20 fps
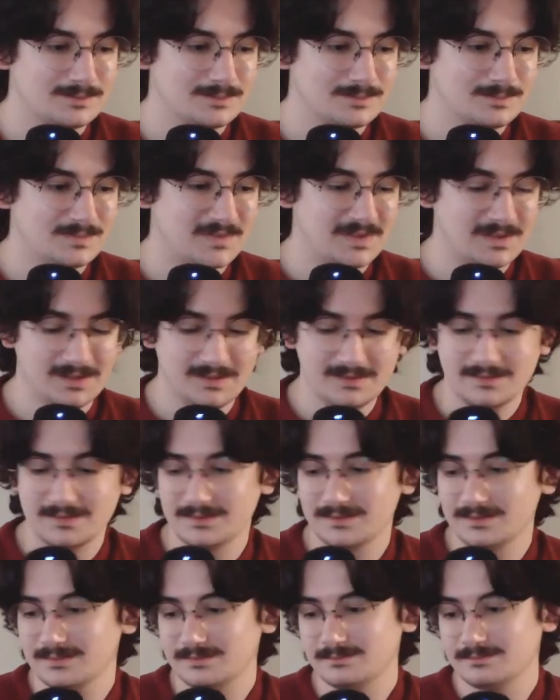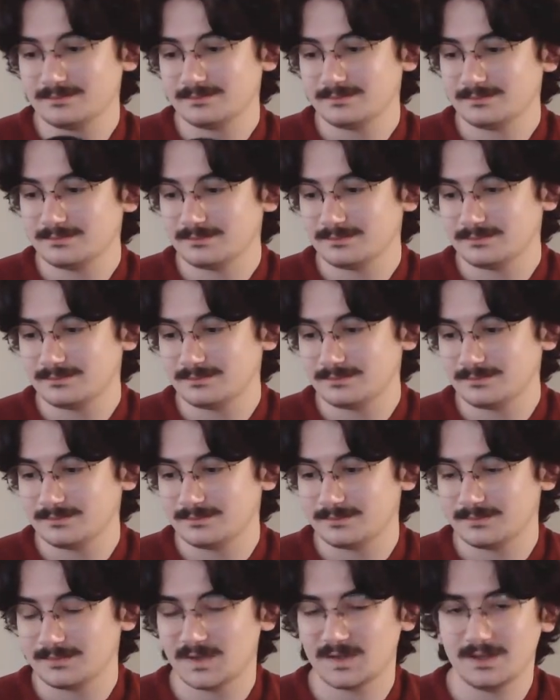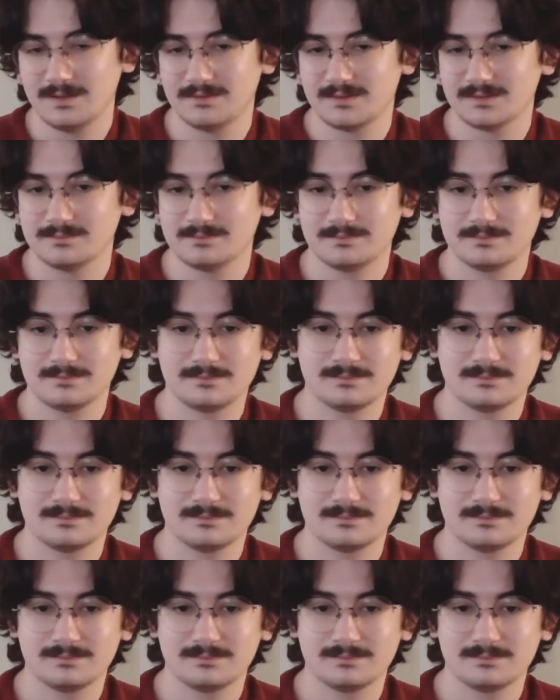But this, I love it.